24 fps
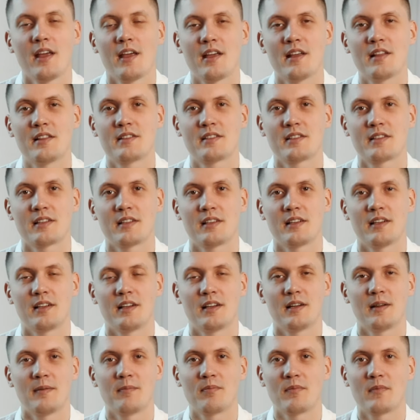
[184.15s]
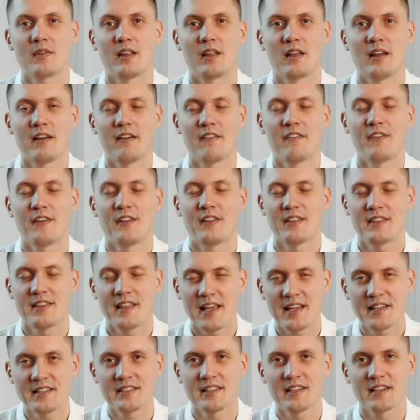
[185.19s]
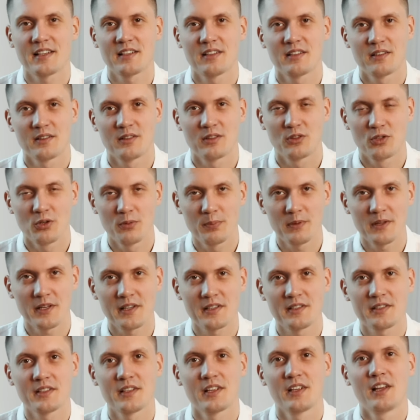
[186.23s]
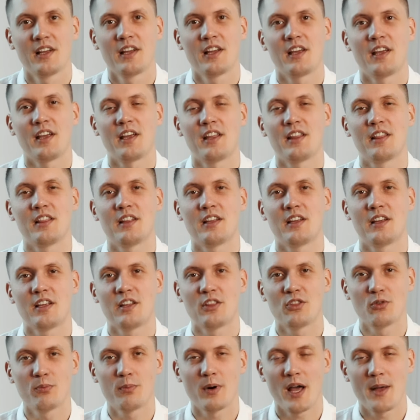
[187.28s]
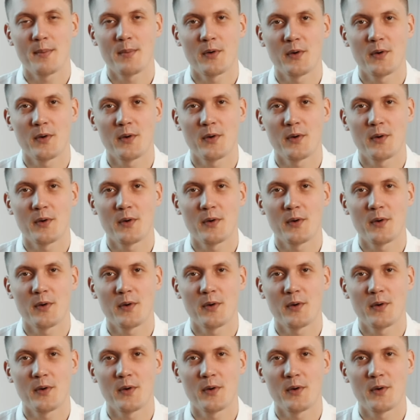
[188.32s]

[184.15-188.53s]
It's a fantastic duplex in Dubai